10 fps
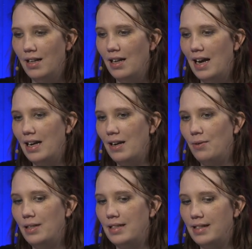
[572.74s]
And it
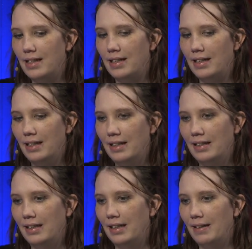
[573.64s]
was,
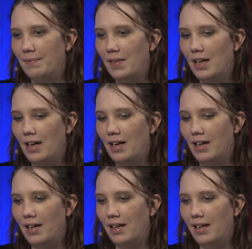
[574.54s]

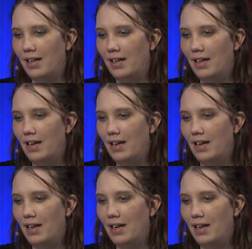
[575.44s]
I